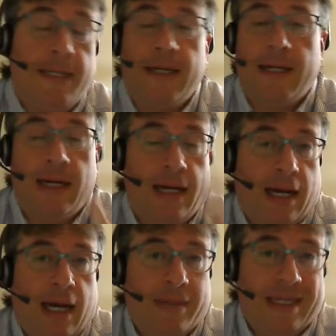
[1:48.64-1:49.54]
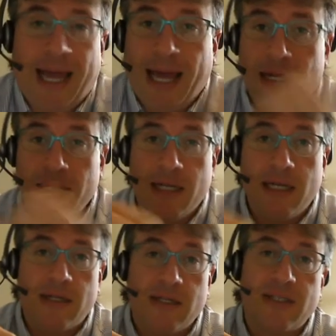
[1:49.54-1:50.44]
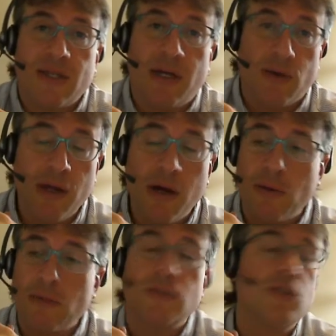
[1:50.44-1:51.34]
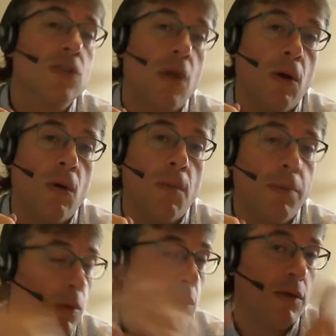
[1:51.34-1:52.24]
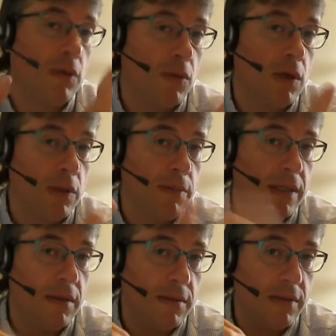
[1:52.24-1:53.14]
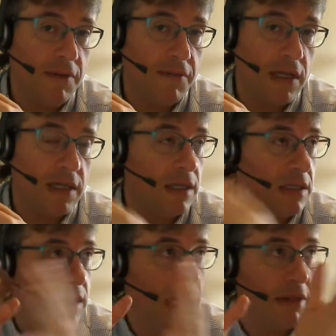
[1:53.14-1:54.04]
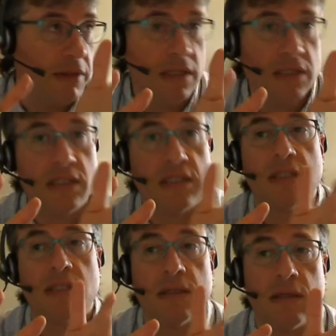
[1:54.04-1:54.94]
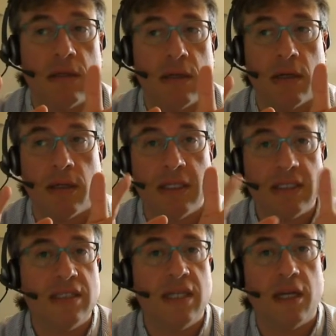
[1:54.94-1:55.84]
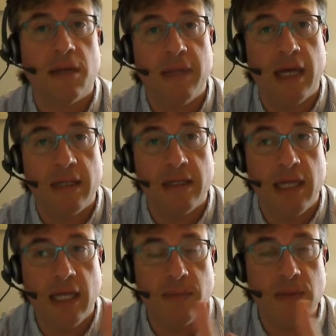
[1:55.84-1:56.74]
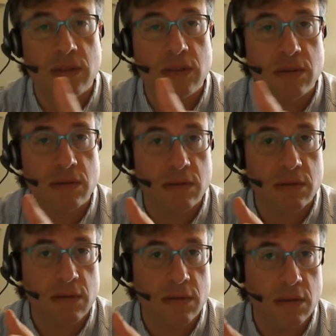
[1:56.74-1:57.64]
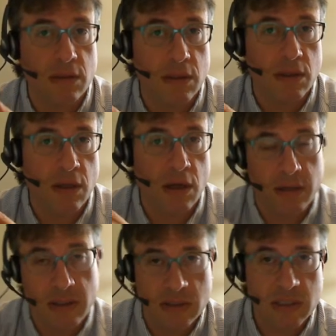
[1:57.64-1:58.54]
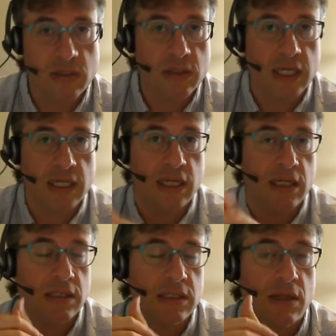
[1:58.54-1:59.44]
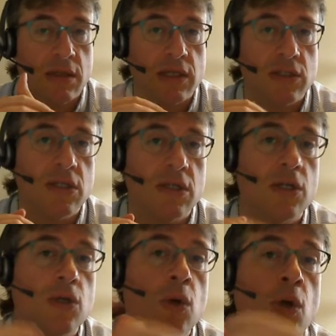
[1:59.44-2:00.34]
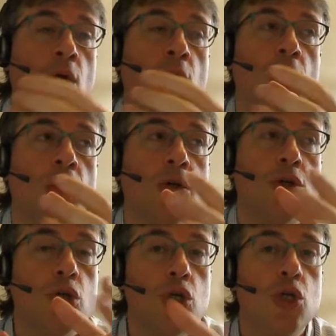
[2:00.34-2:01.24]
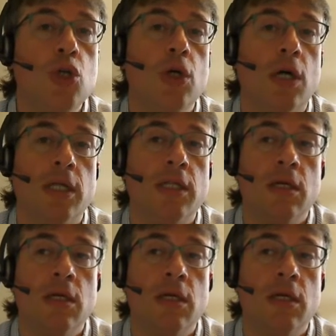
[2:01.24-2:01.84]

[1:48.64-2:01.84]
I'm in Canada here, so I don't know. So, but what would be definite is that this setup that keeps on their circuit, that is still on their circuit, should